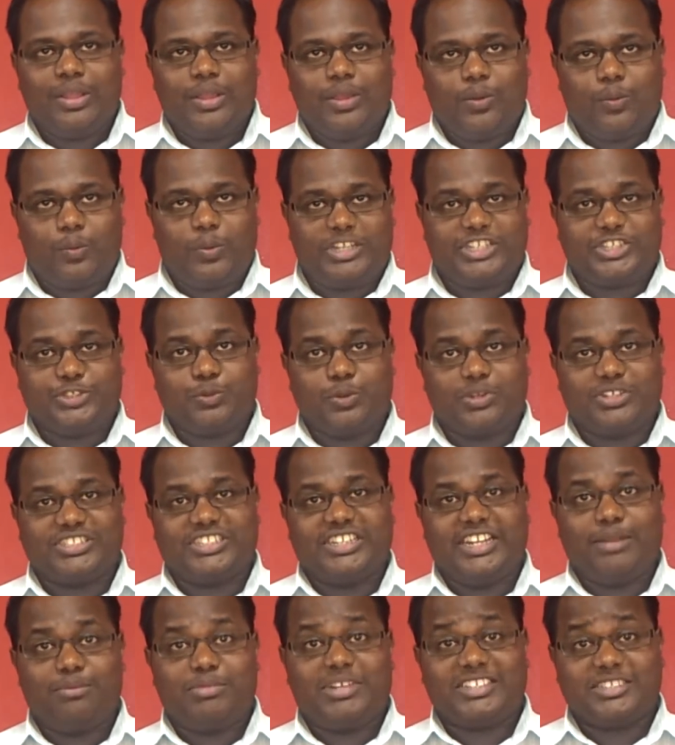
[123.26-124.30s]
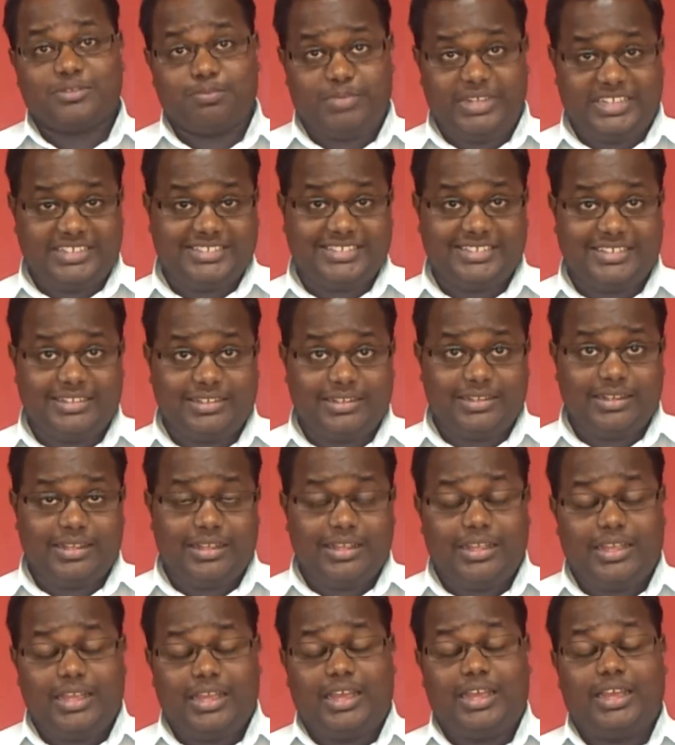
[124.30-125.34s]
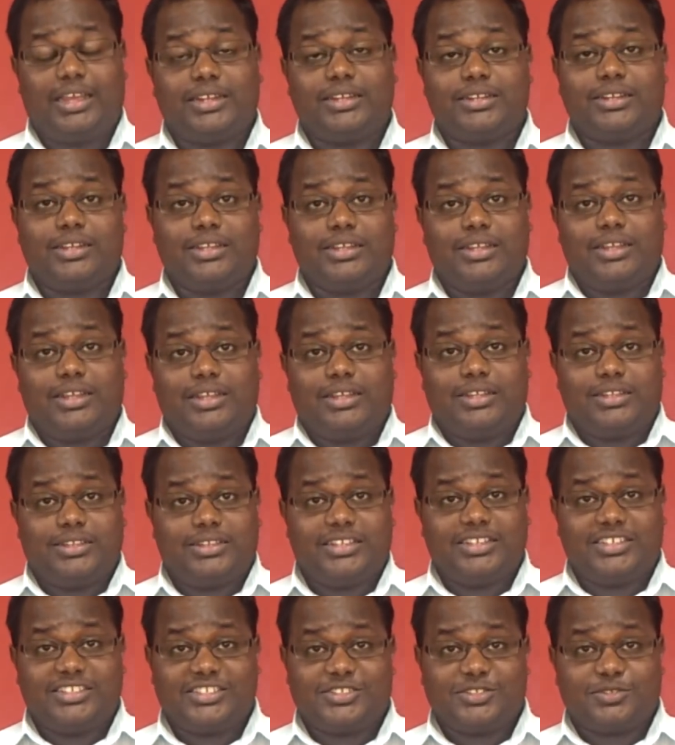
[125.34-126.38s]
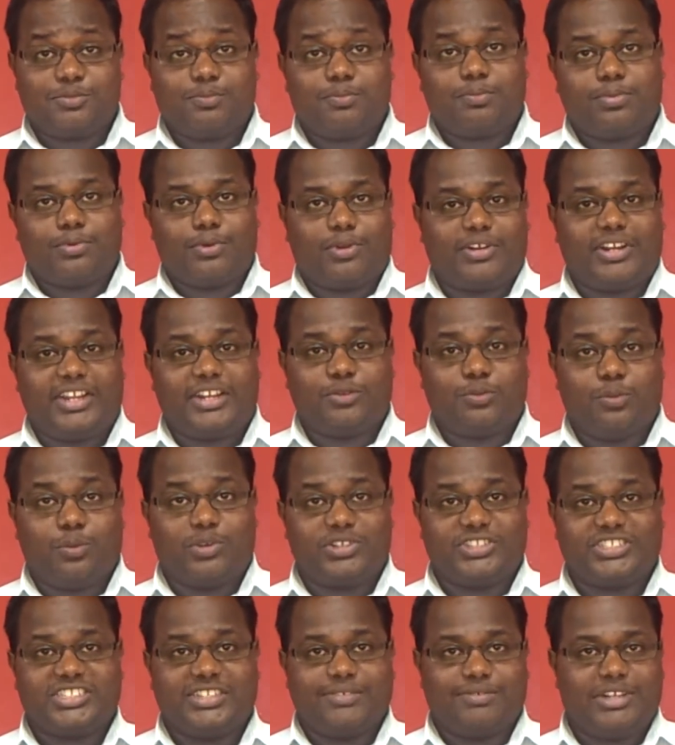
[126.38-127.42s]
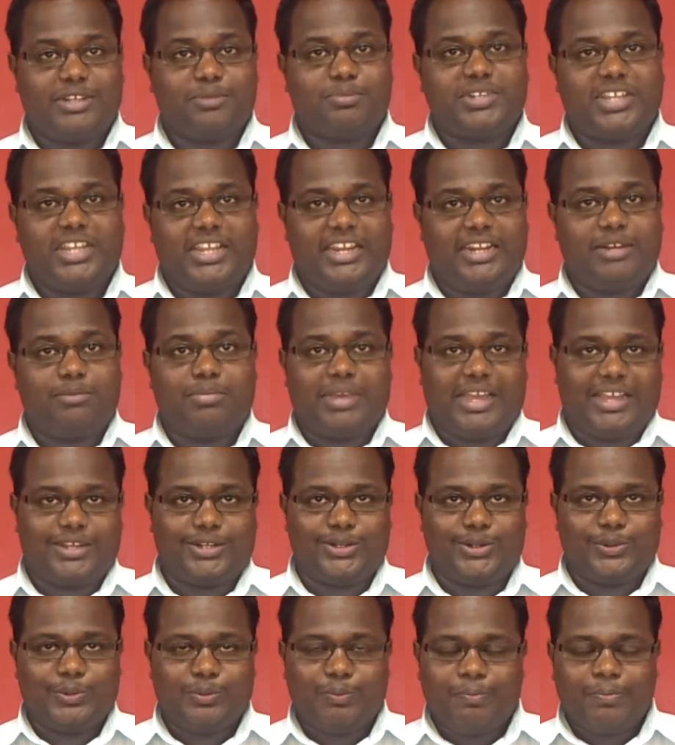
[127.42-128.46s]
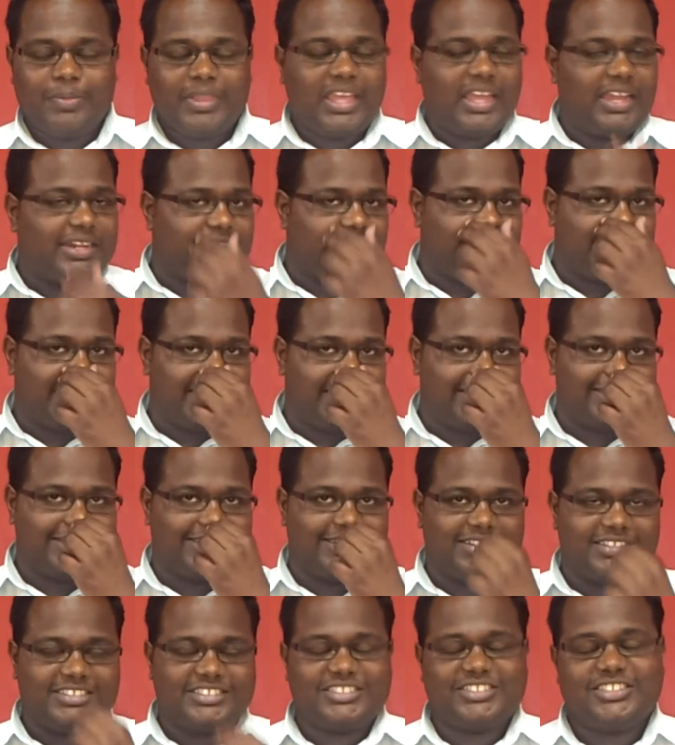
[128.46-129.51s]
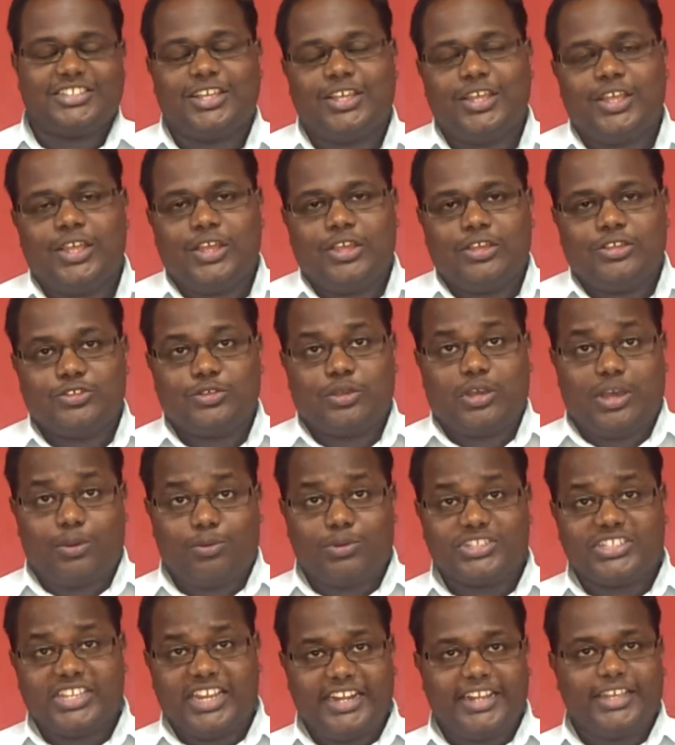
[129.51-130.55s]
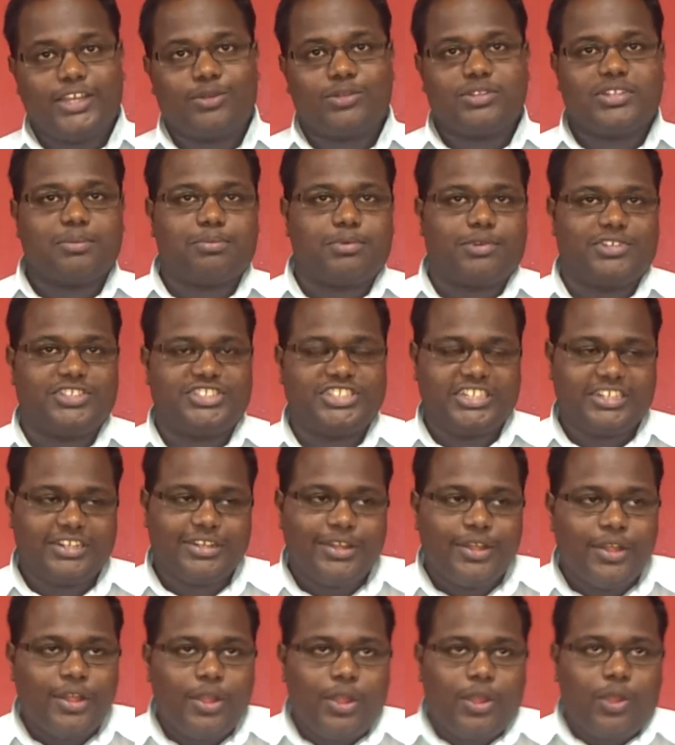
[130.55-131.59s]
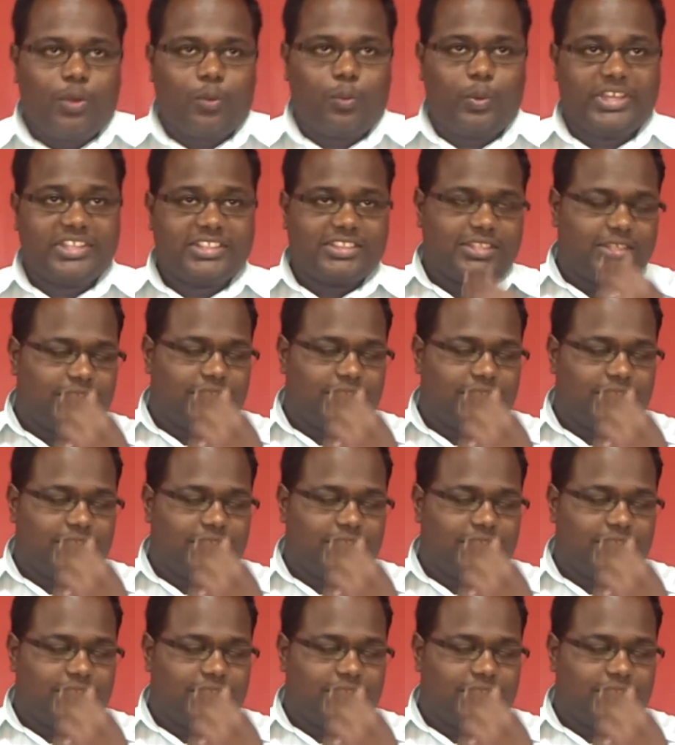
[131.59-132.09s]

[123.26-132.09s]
which was named as Pixel, and this product was developed in Bangalore at Ignite Intelligence. So I was heading out the project with